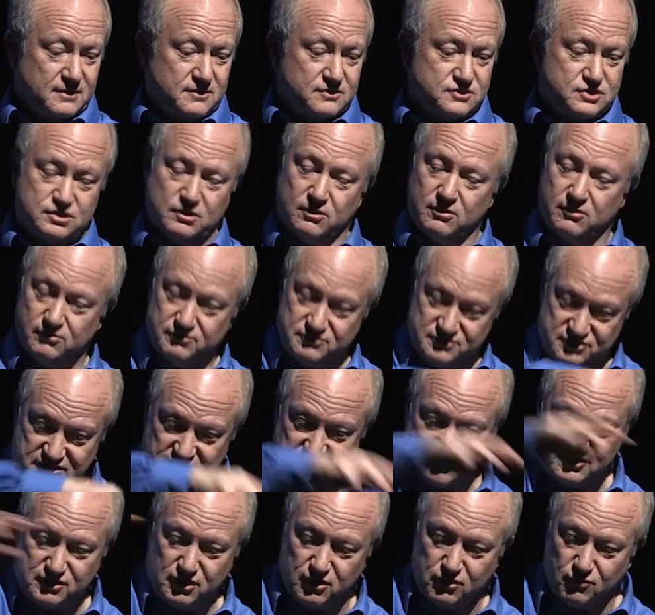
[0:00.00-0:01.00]
So
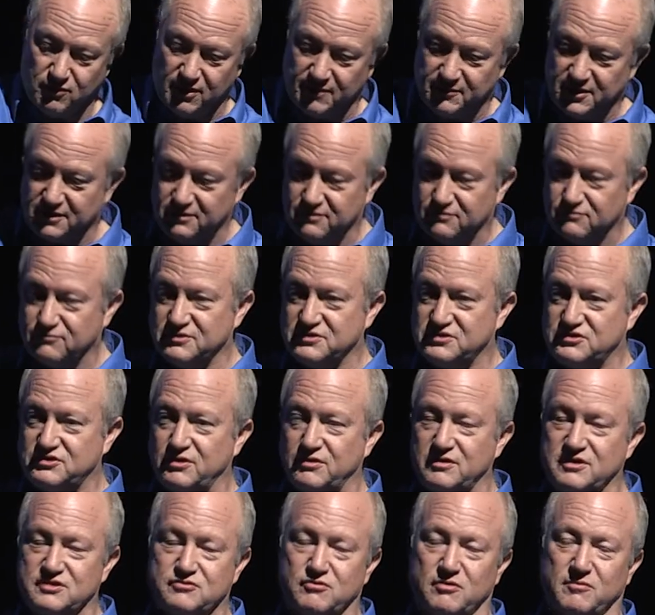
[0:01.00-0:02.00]
six young women with
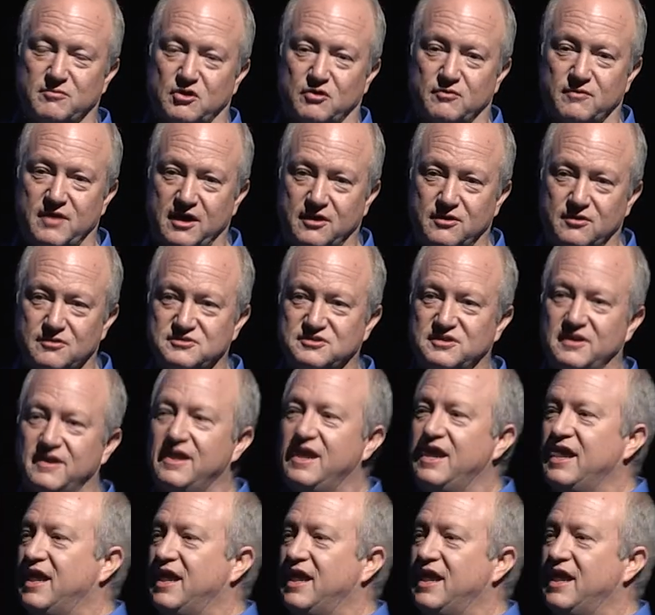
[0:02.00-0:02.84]
serious criminal records,